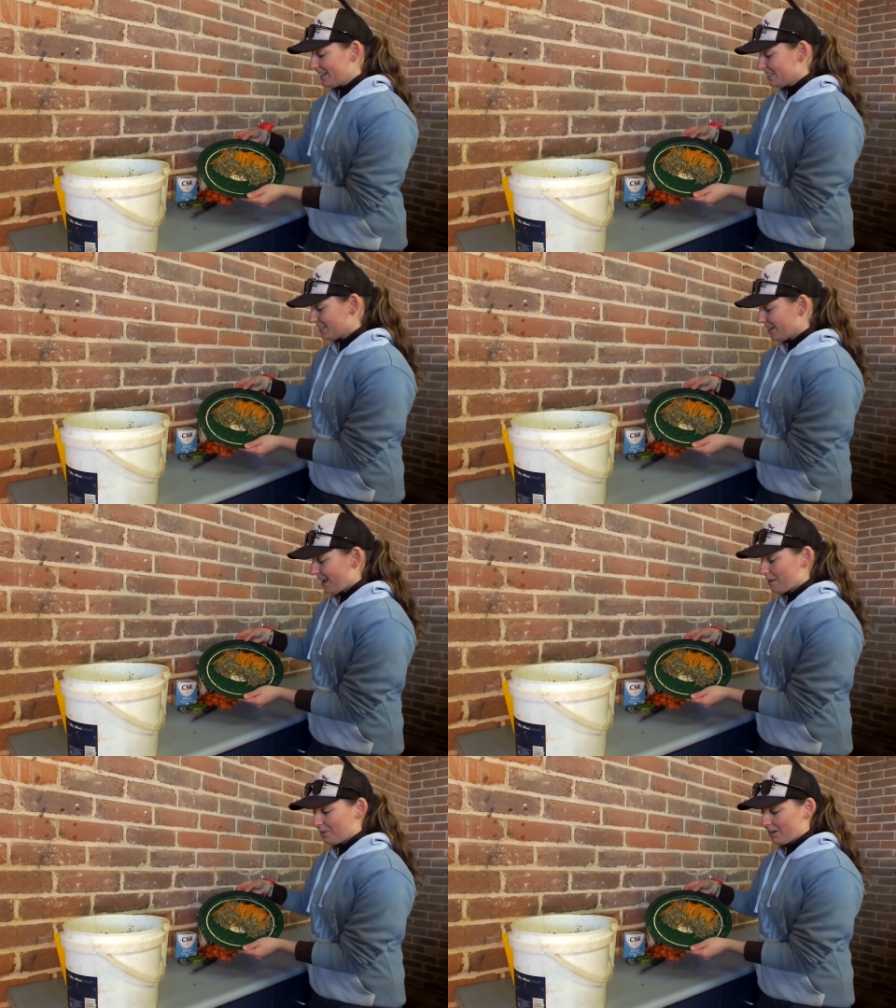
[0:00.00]
So
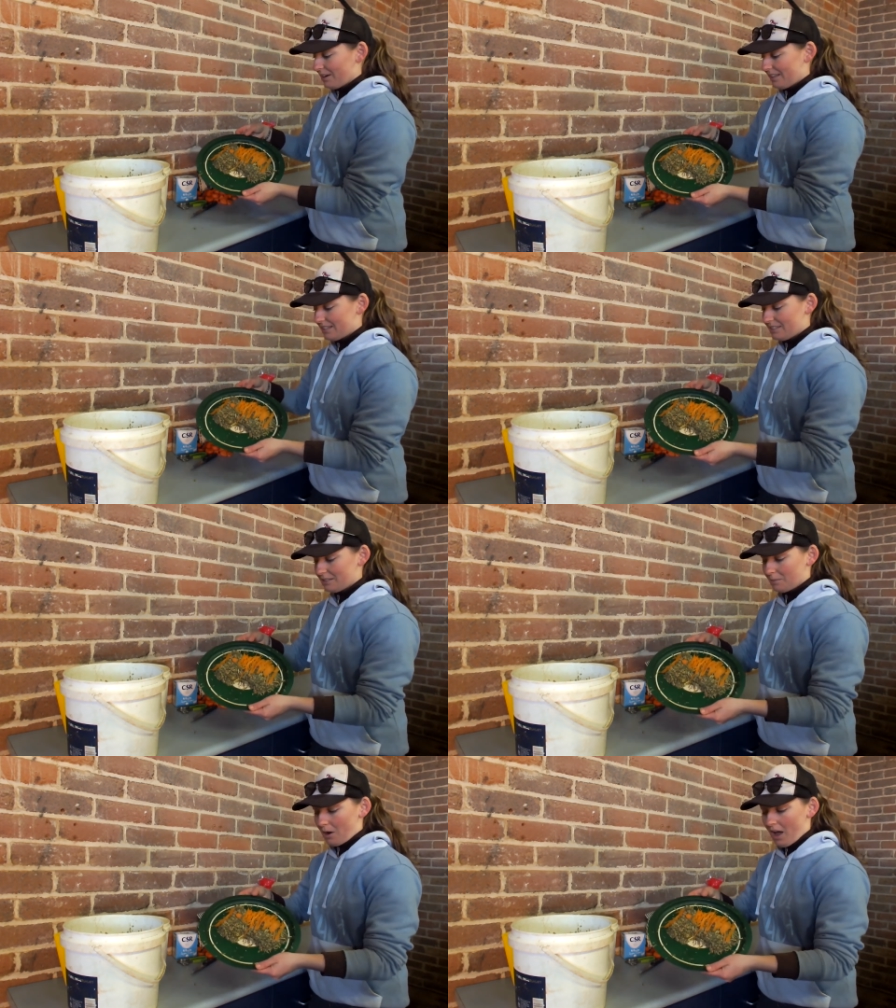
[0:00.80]
here we go. This
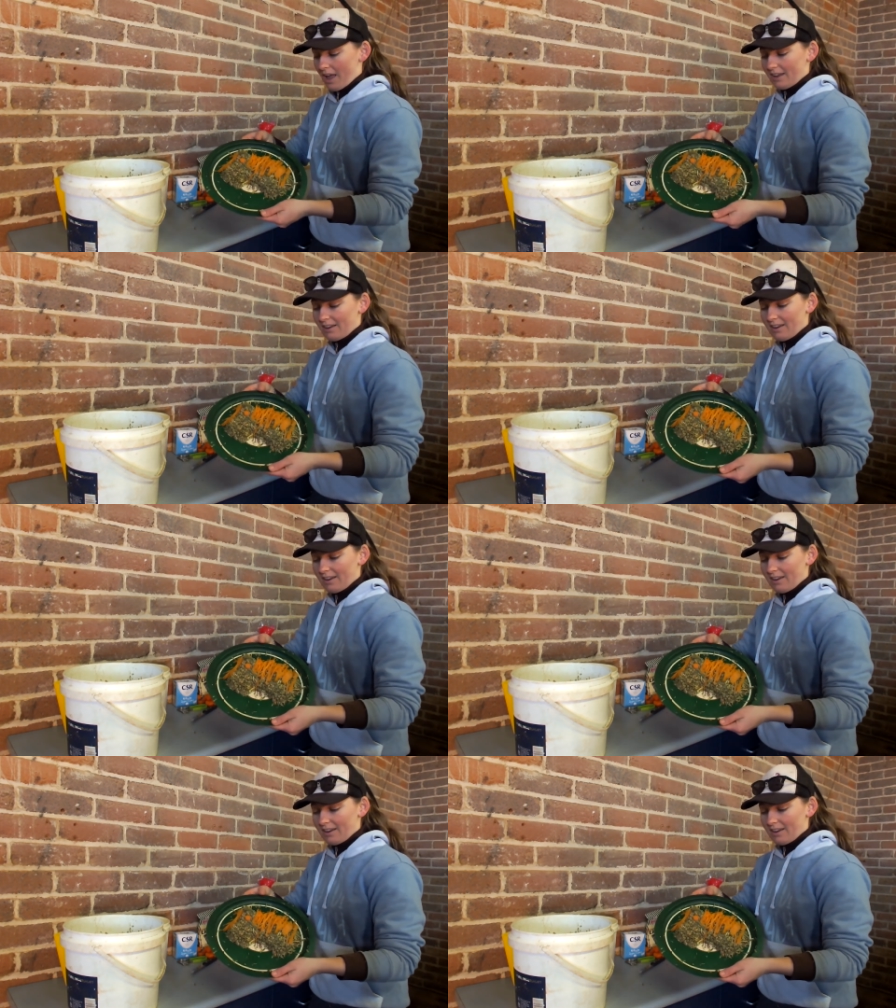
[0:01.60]
is my